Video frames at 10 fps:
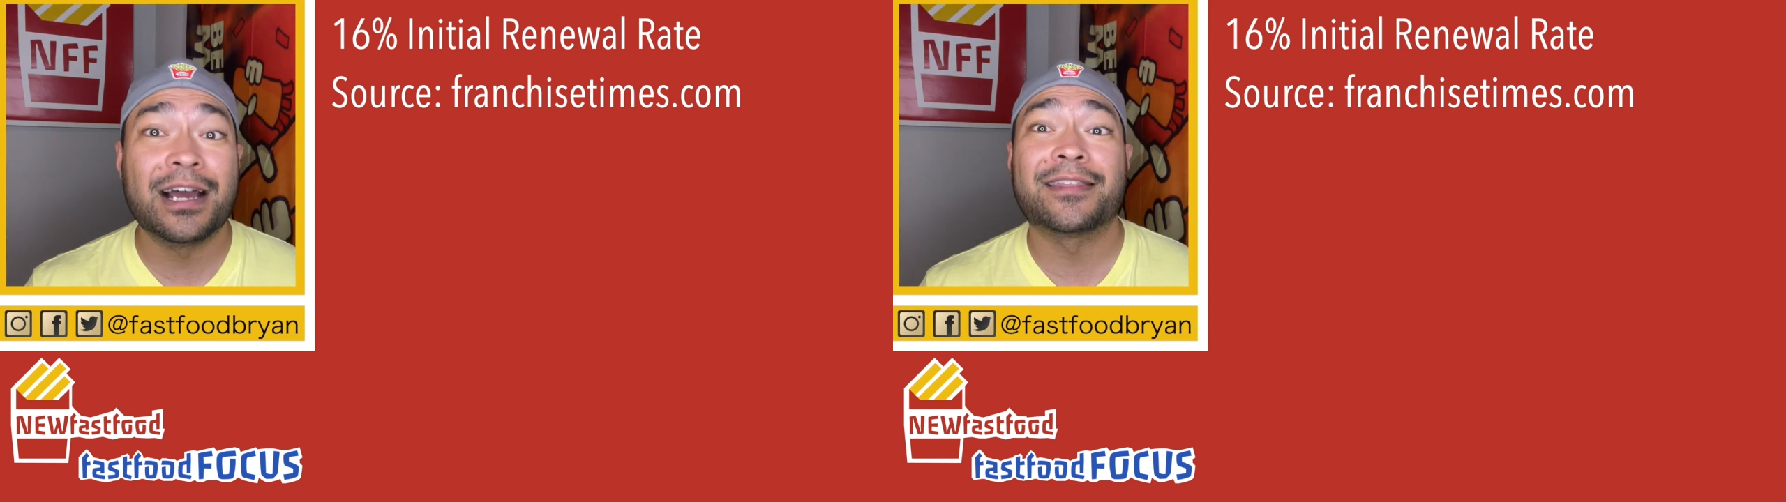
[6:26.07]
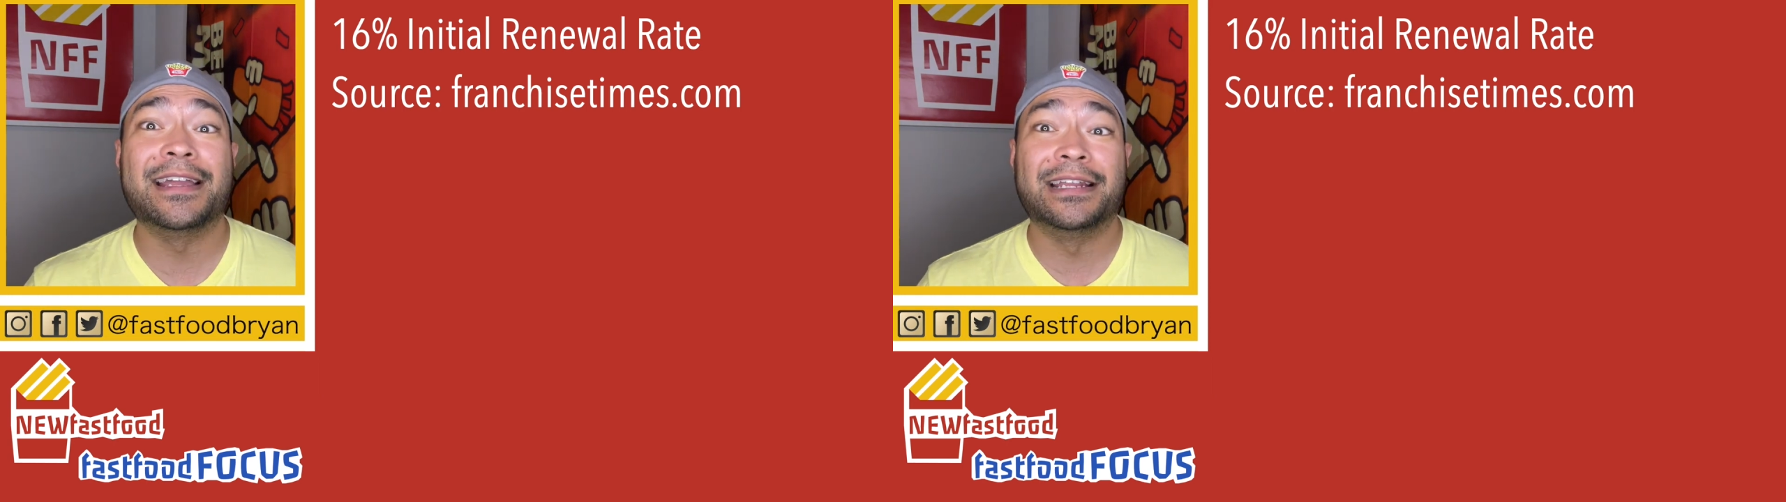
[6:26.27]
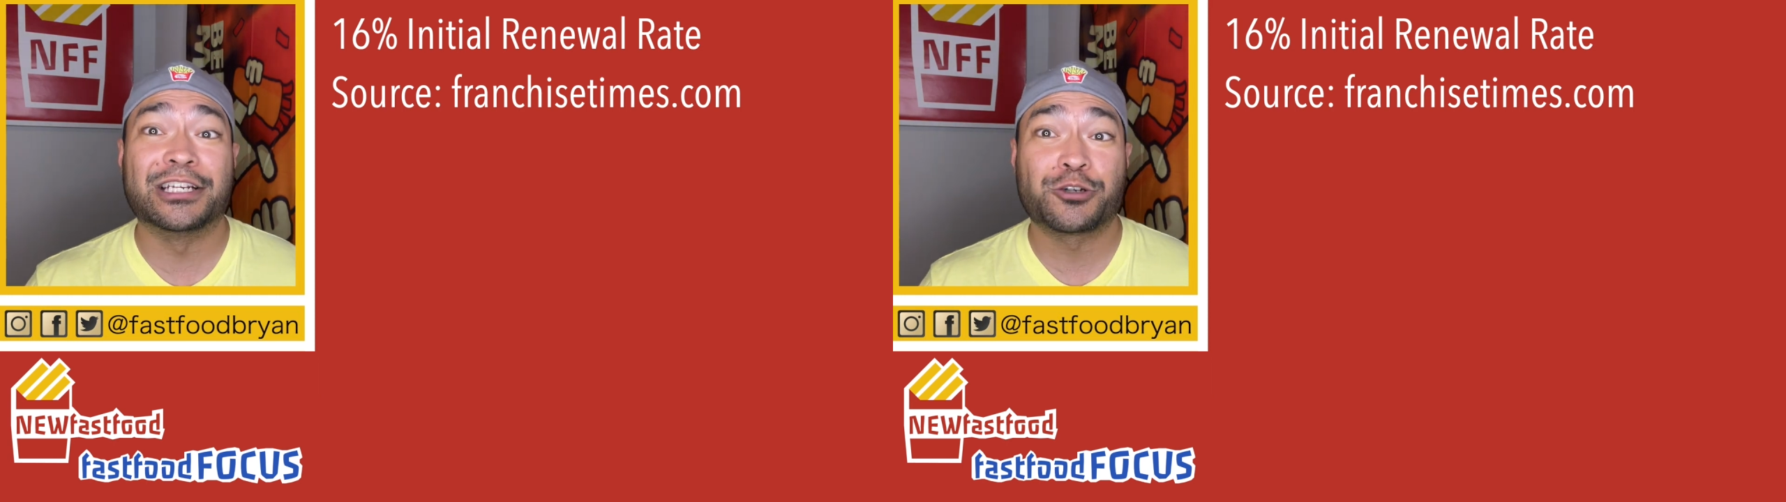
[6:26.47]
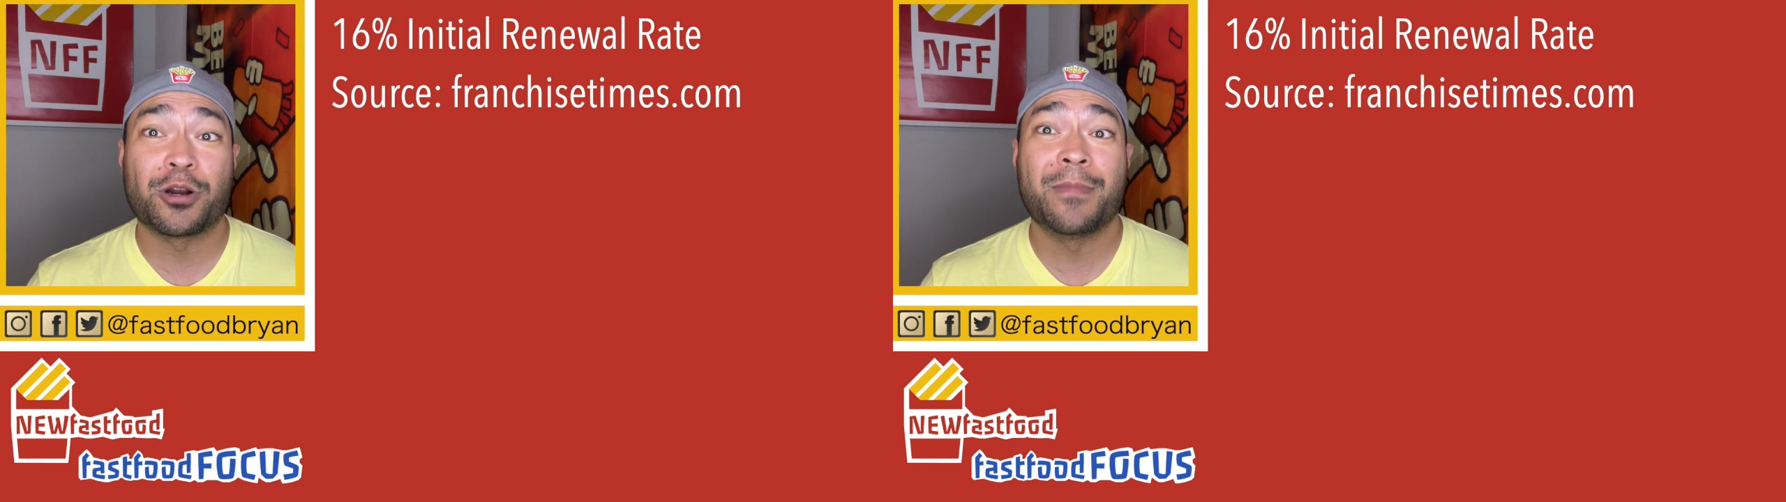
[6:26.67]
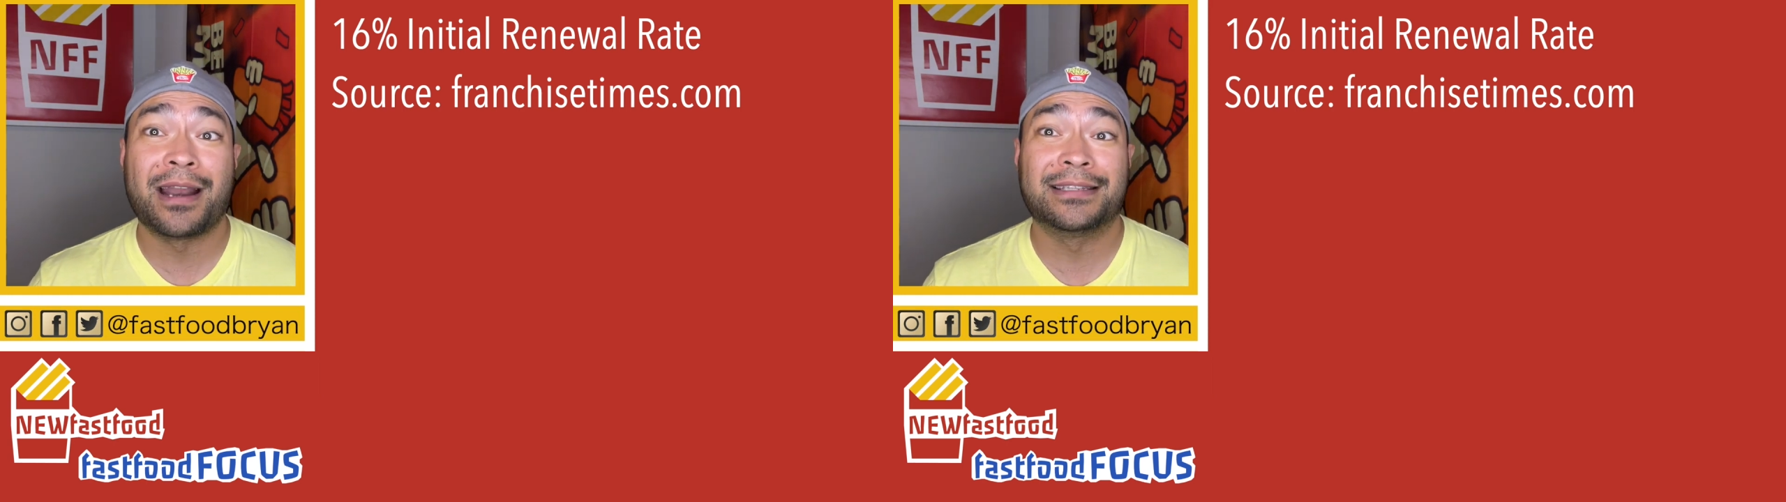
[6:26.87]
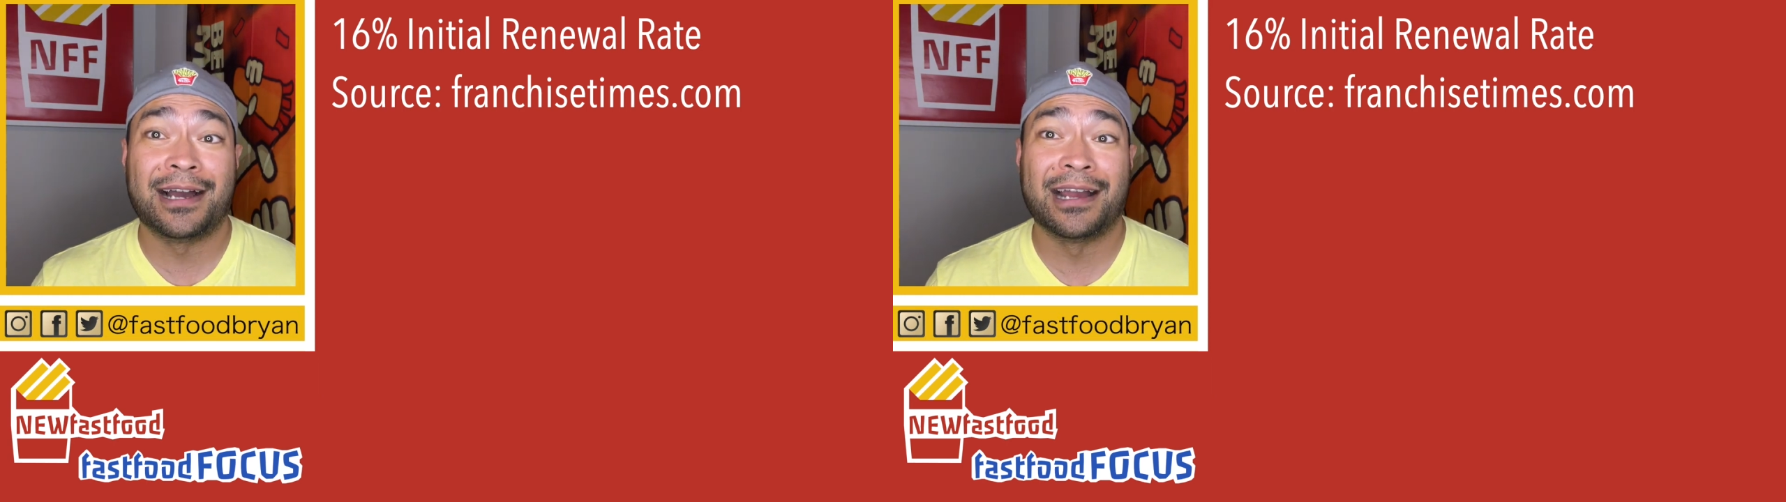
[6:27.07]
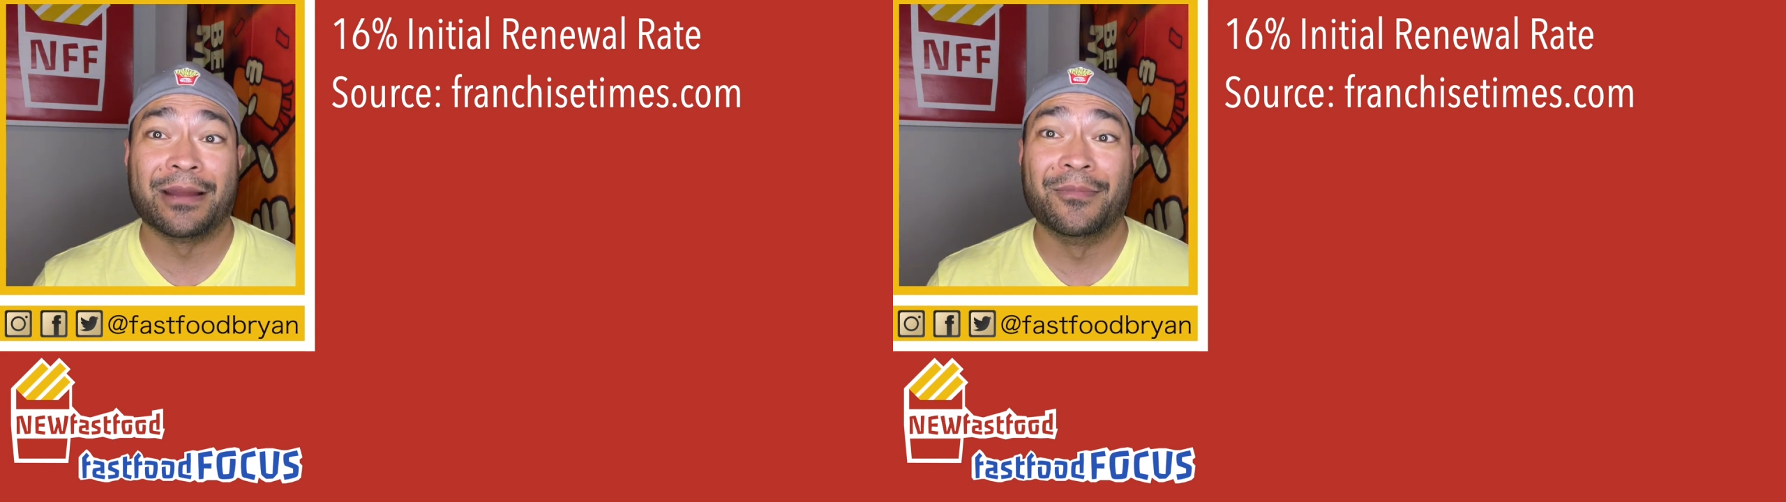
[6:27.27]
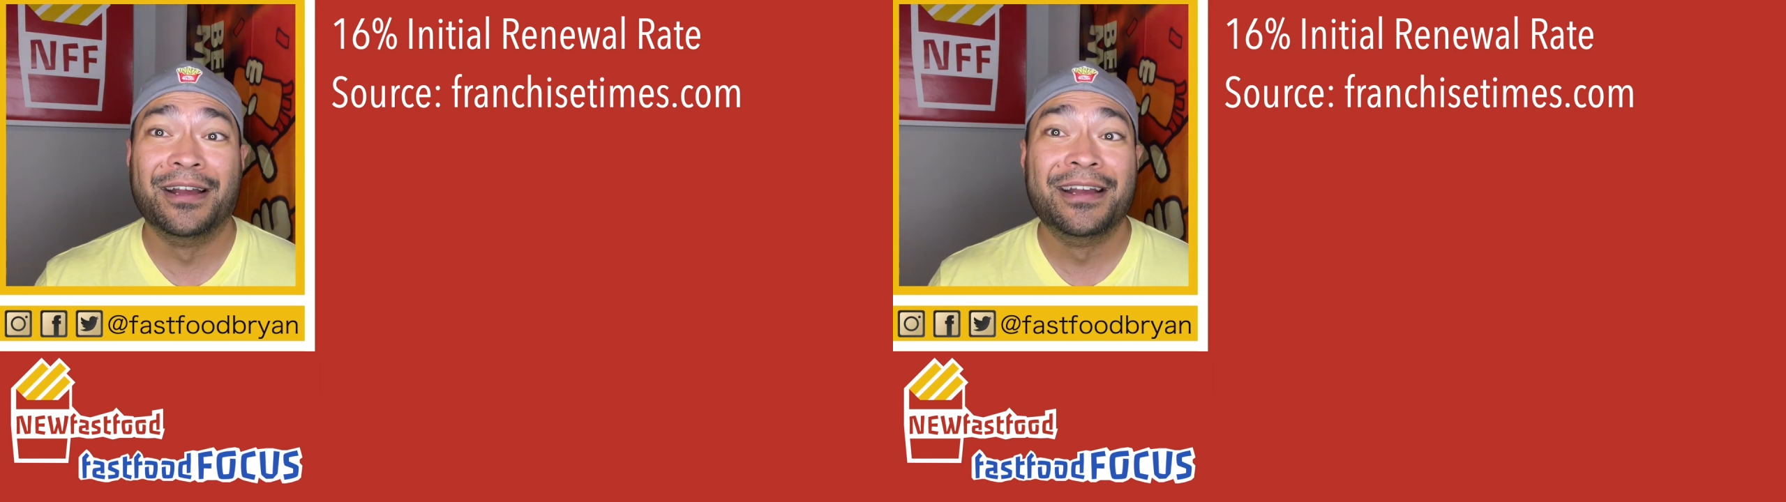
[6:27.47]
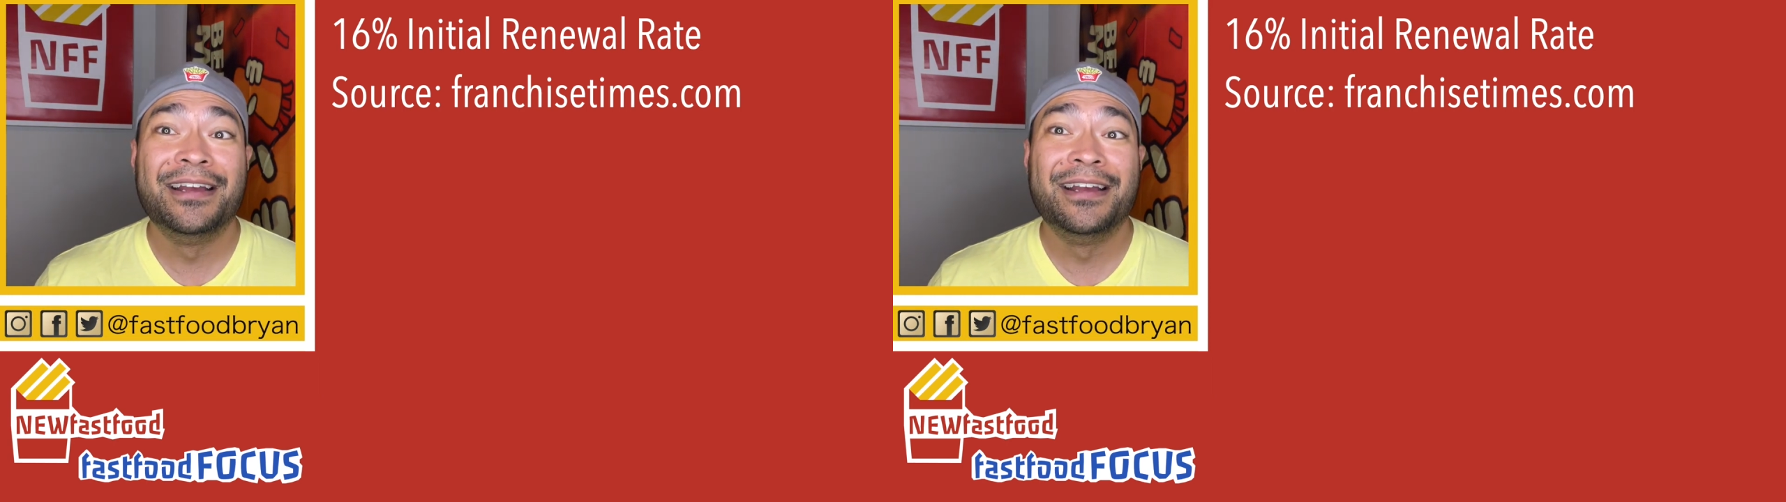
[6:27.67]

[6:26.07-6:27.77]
nothing in a short amount of time.